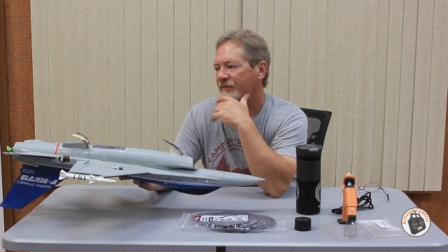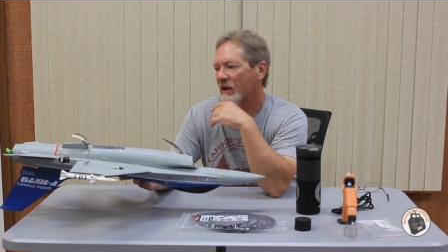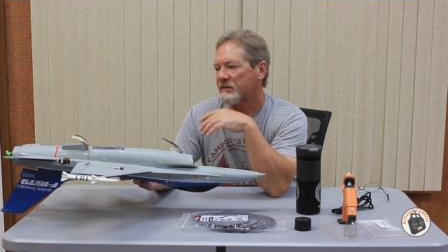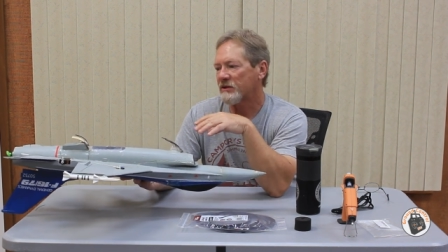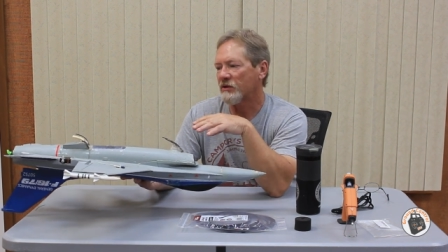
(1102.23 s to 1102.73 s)

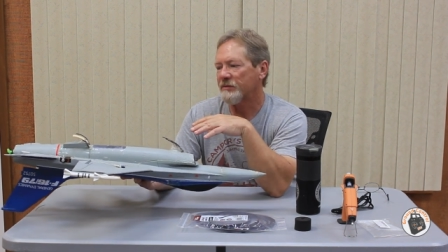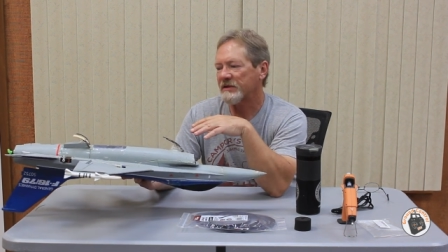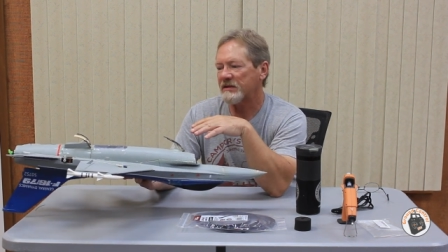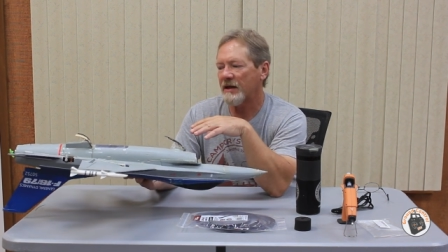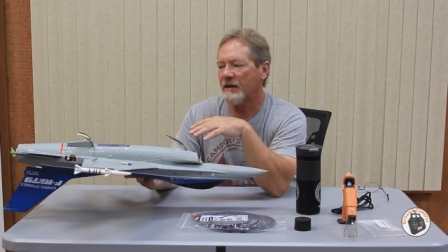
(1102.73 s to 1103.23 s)
So the
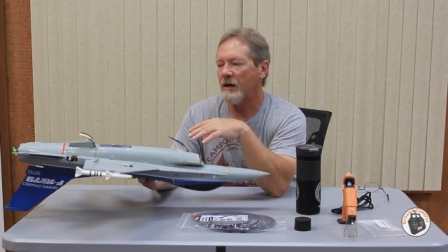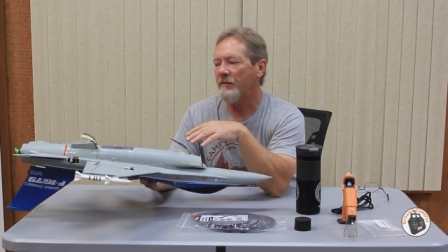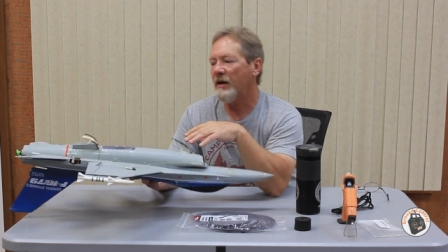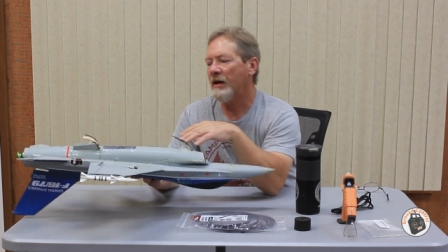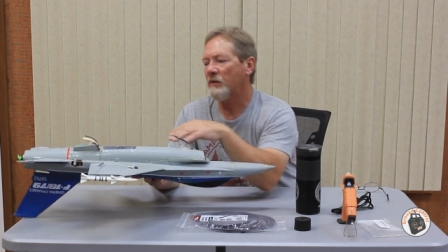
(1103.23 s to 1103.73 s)
mistake I
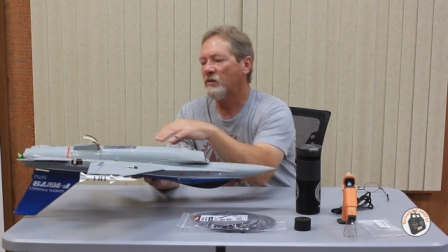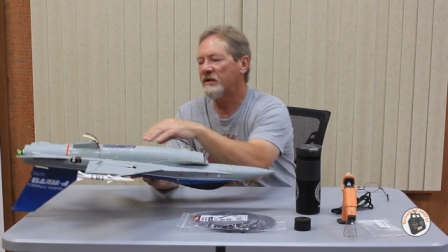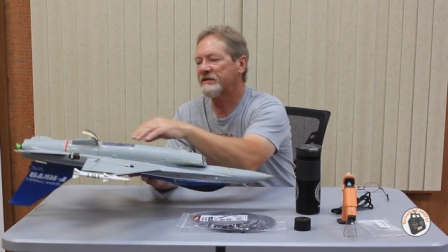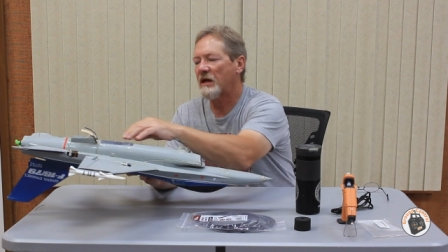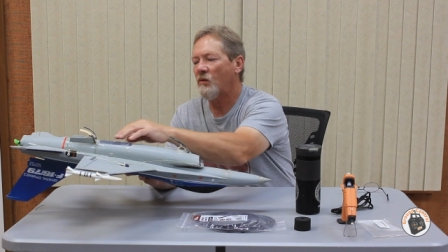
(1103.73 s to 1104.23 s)
made
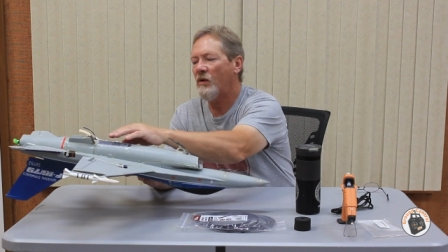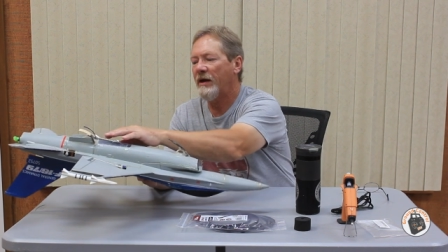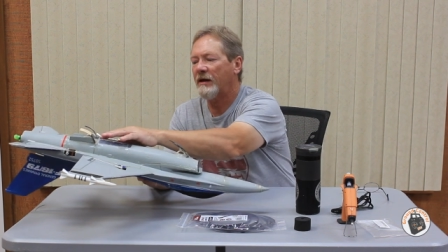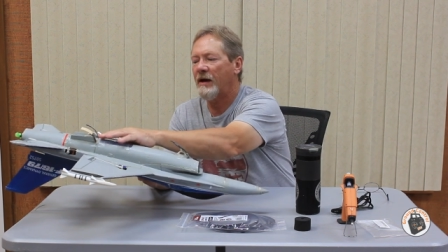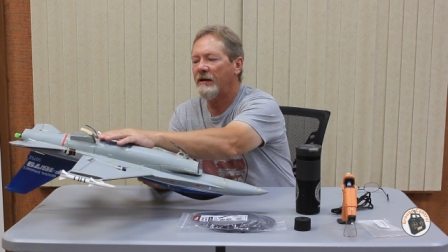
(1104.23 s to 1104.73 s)
was I
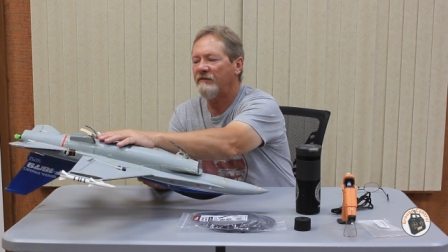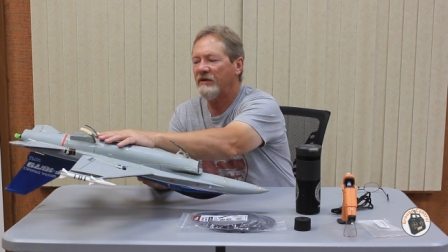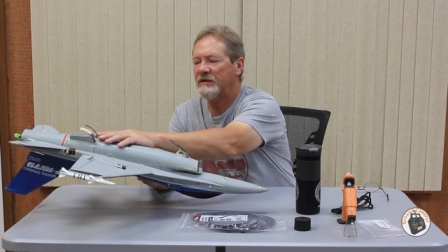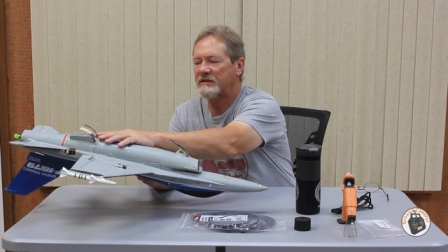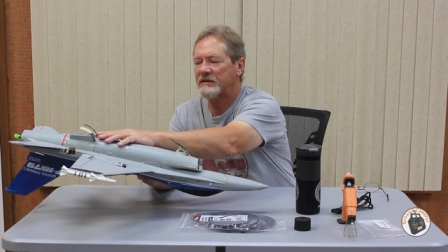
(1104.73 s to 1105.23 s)
went kind of
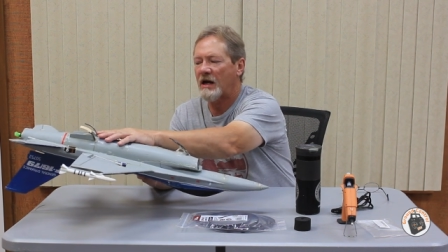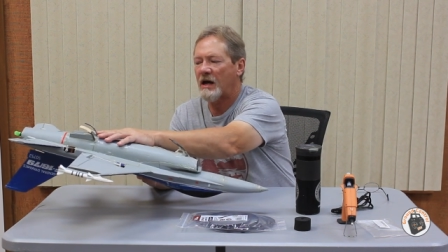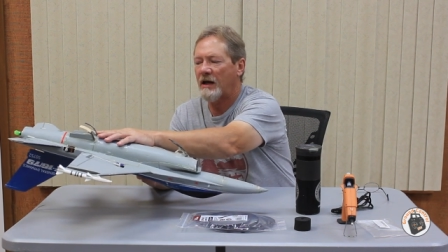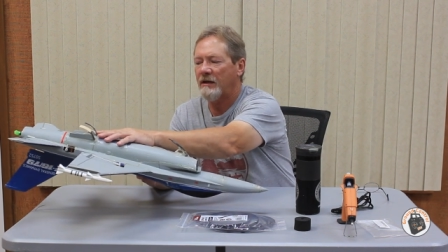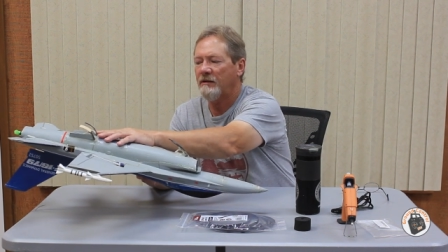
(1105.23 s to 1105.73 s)

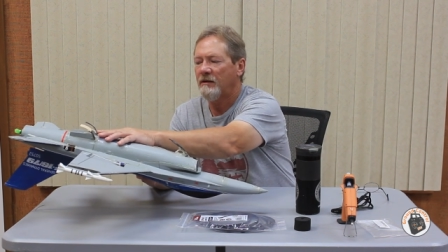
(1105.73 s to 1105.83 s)
inside